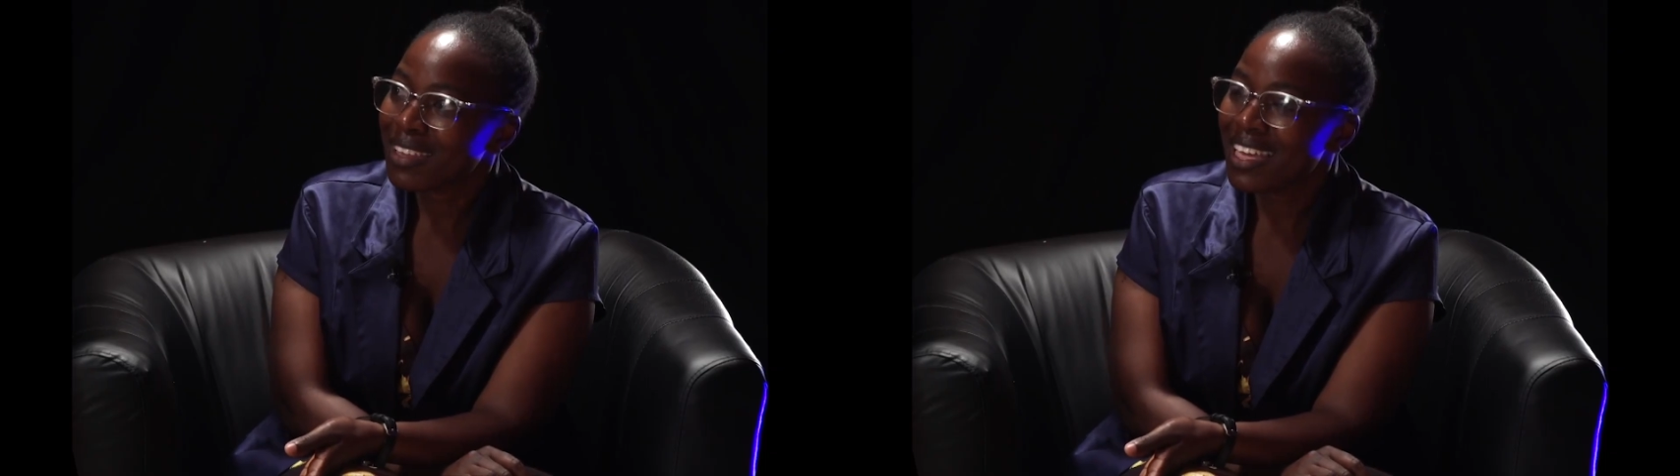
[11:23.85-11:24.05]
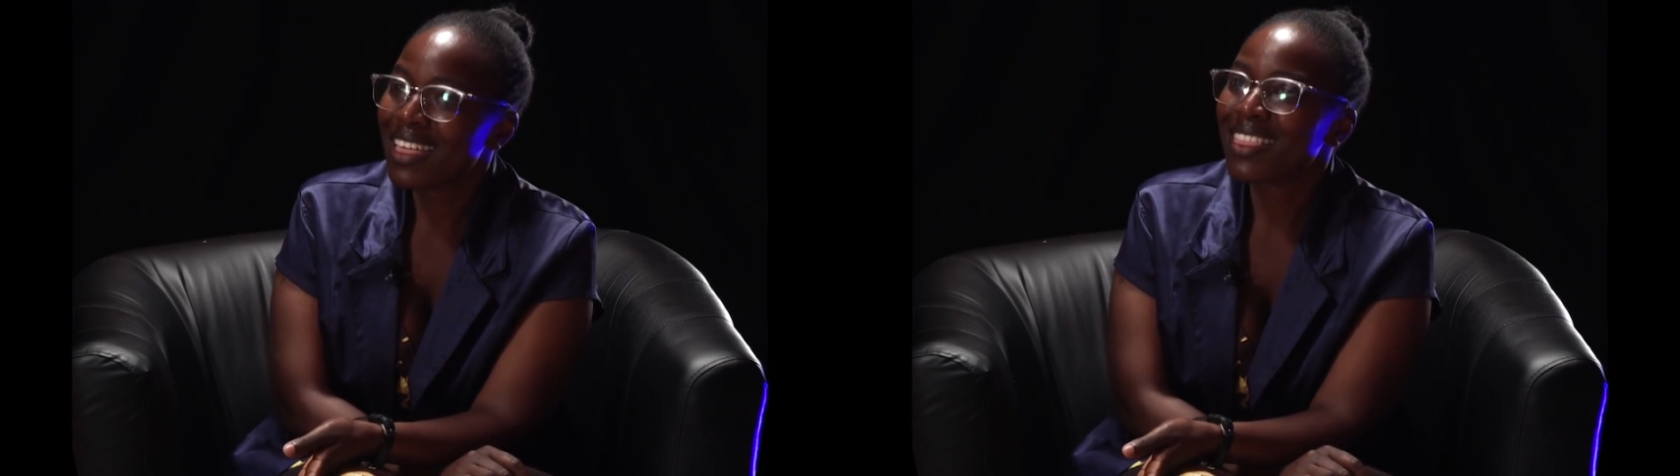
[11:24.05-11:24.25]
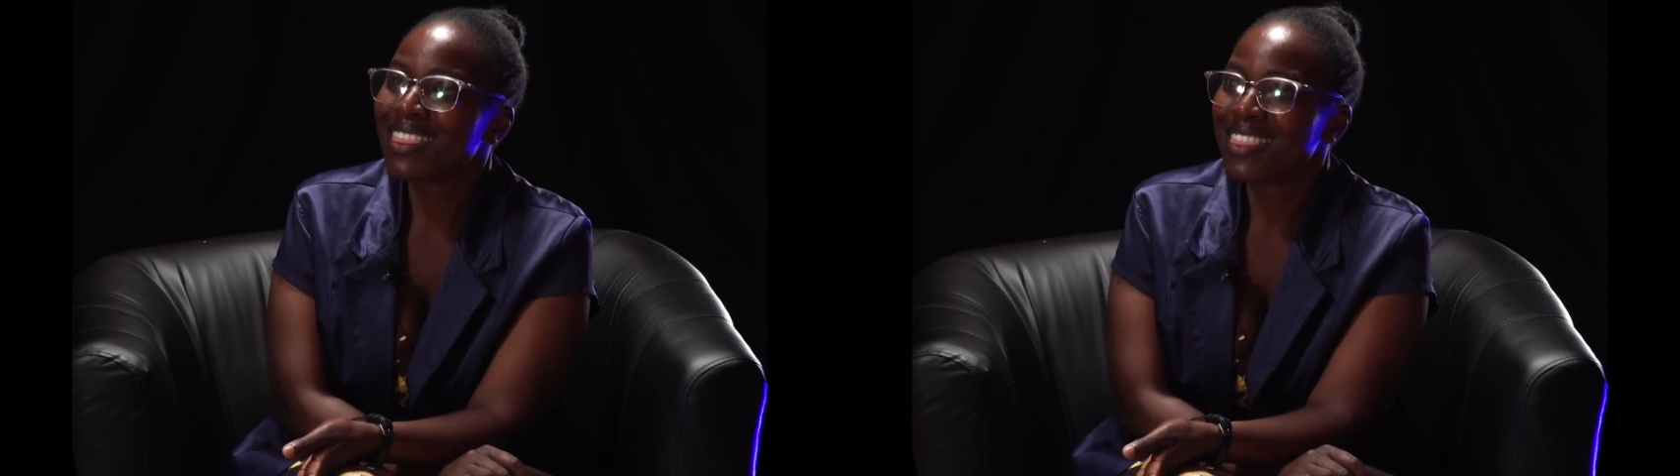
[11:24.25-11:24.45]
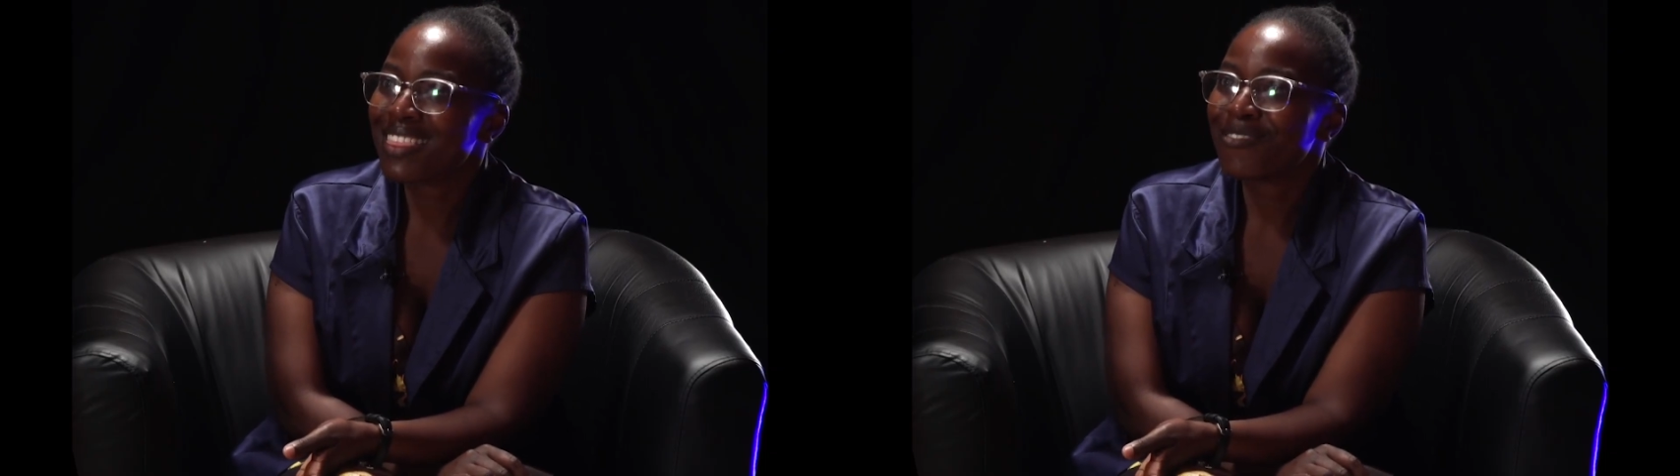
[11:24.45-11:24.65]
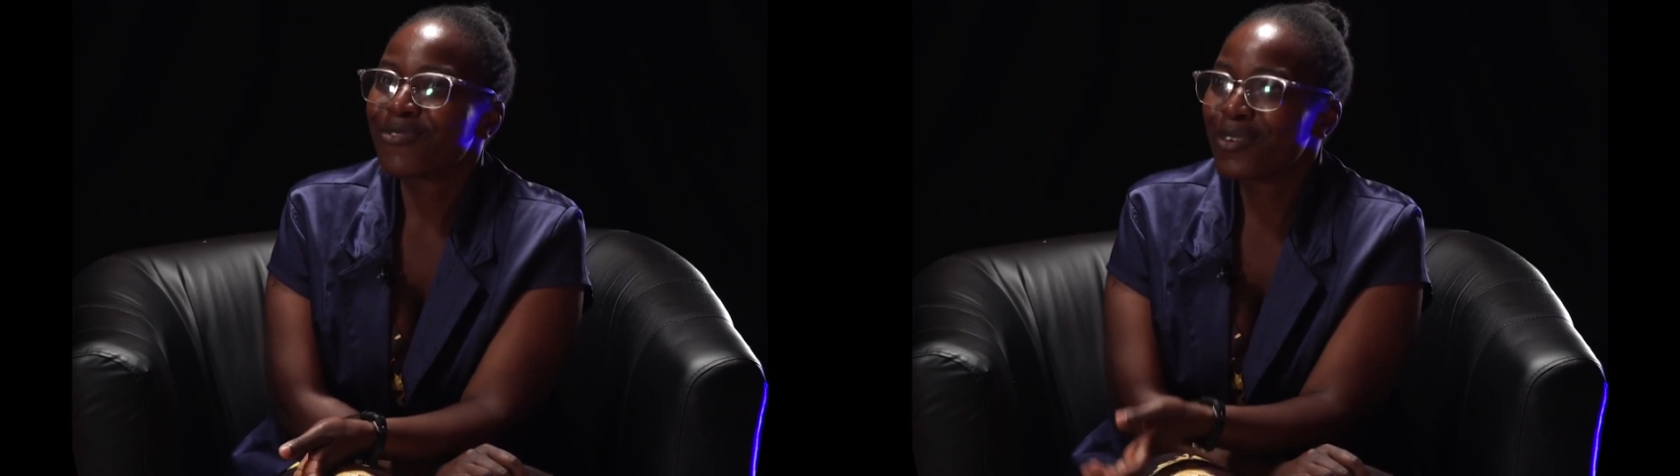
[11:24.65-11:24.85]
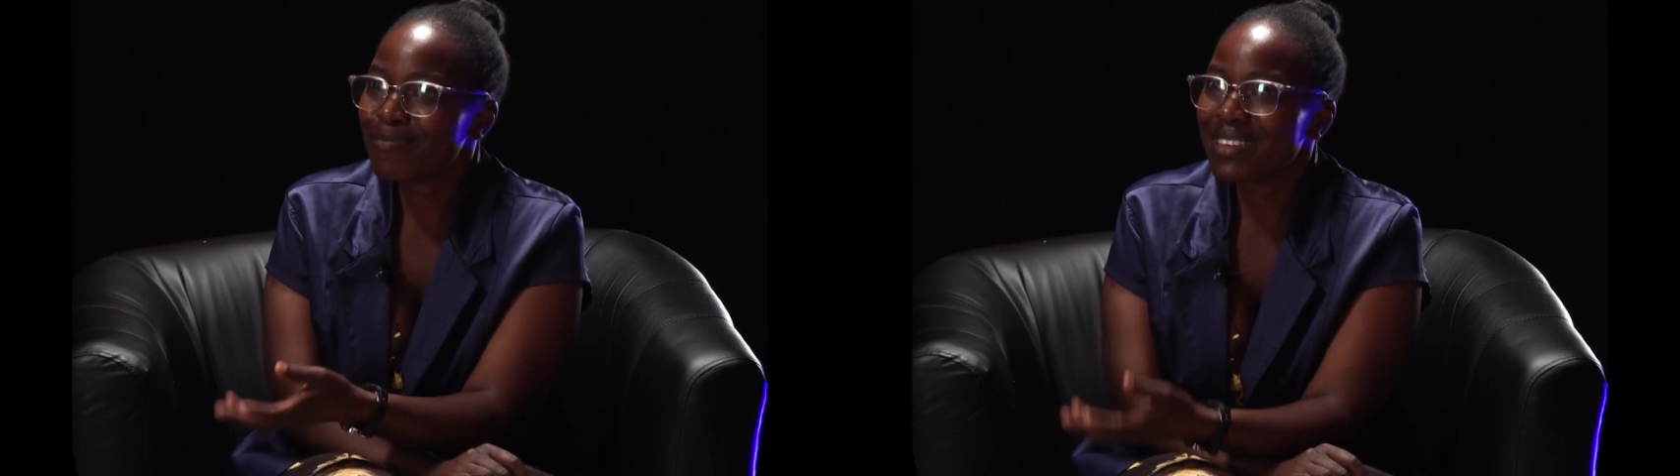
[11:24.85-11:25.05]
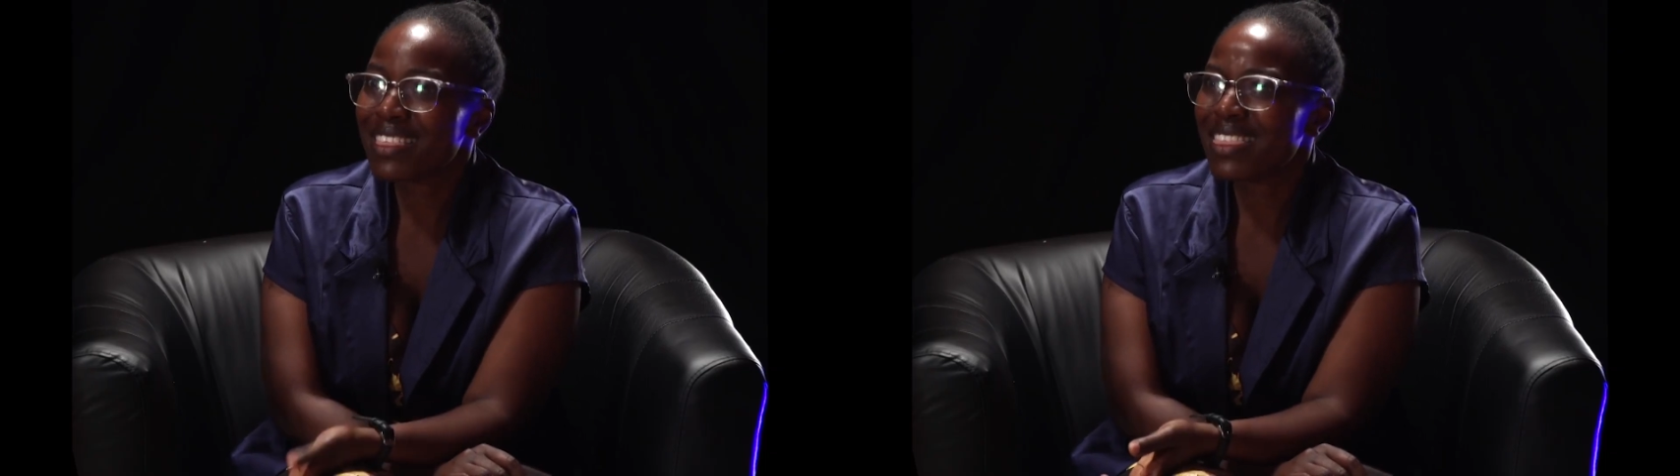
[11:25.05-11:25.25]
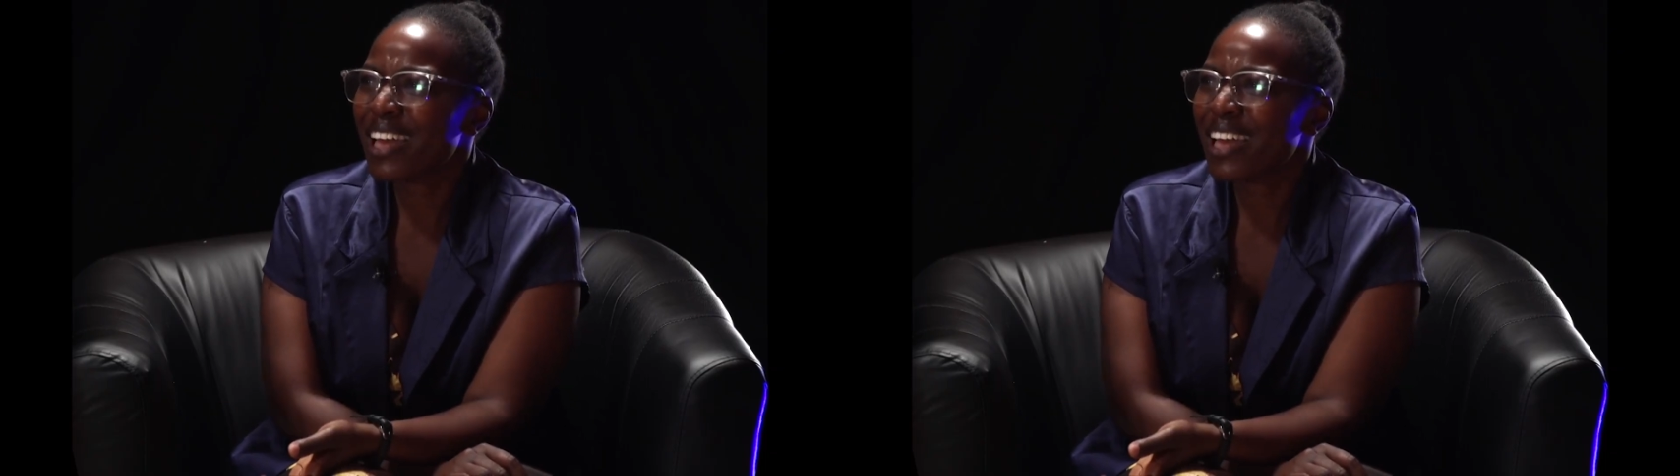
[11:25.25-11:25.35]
And for me,